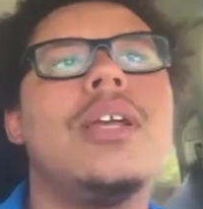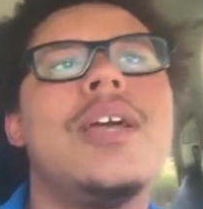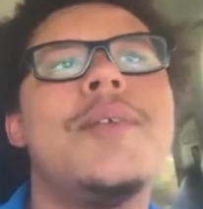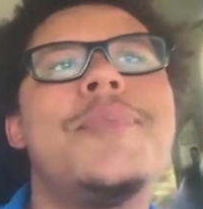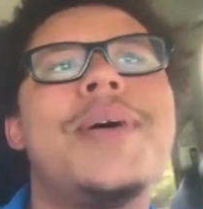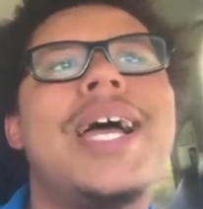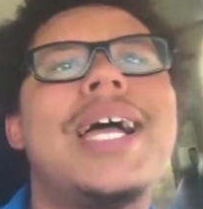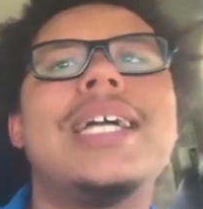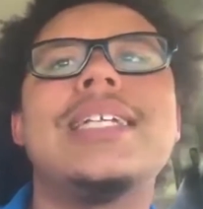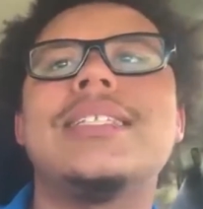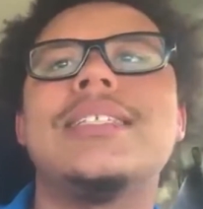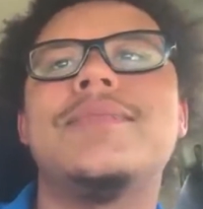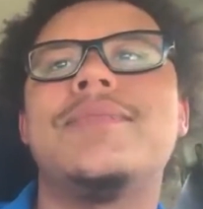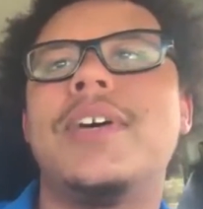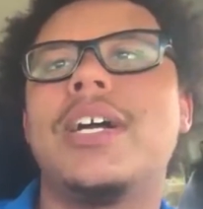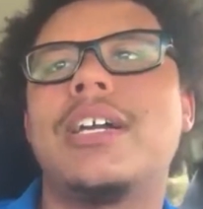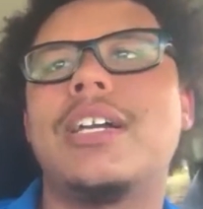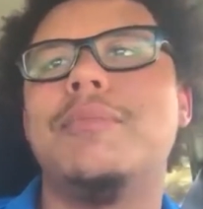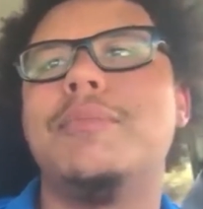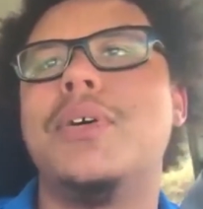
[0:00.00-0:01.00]
impacted
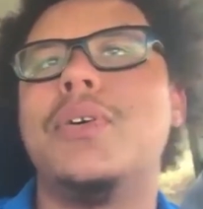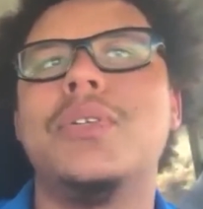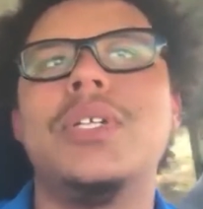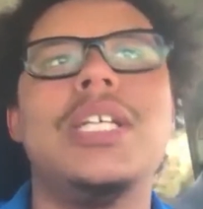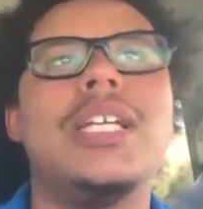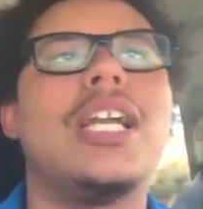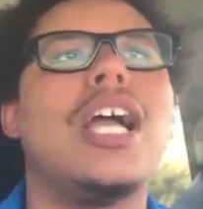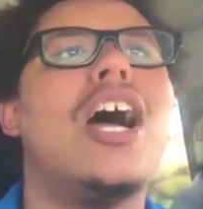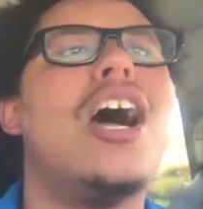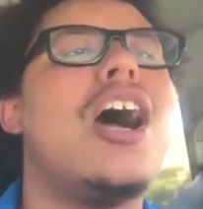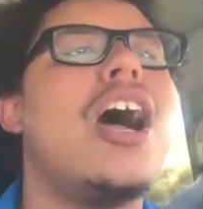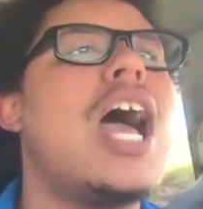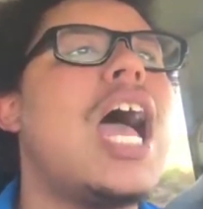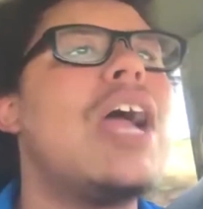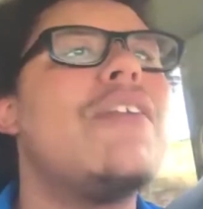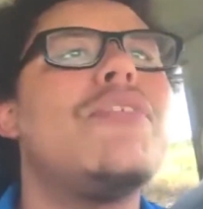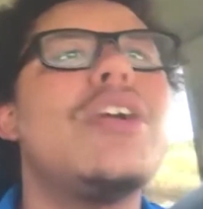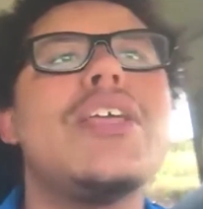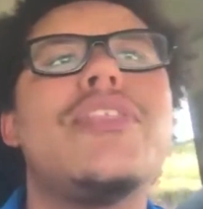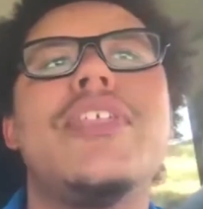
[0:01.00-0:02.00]
fucking Monique.
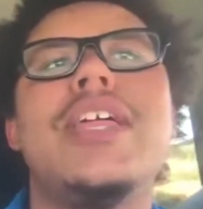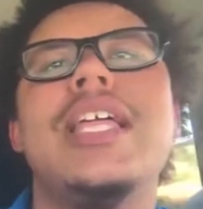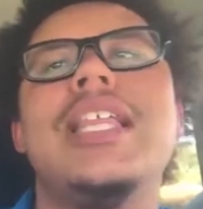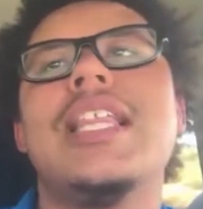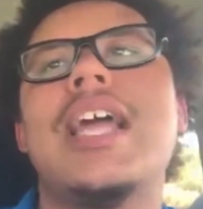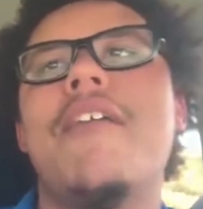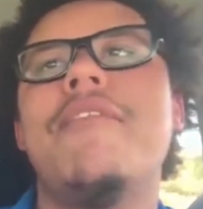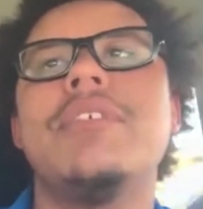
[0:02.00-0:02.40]
Everything,